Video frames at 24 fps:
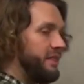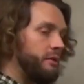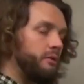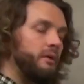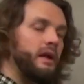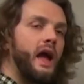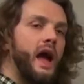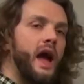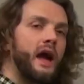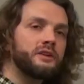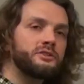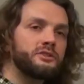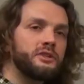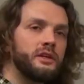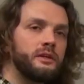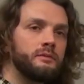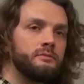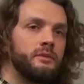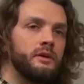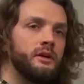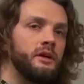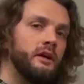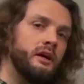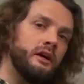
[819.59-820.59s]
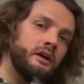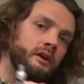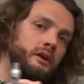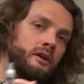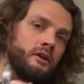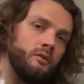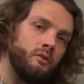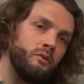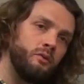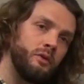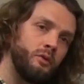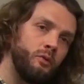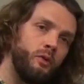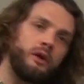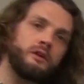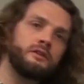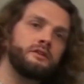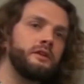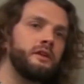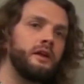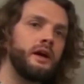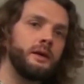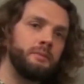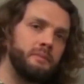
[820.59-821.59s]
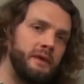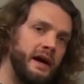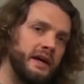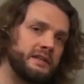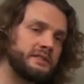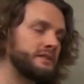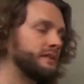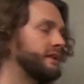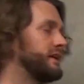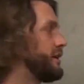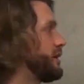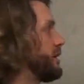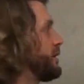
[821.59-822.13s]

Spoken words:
the reaction, we worked it up, isolated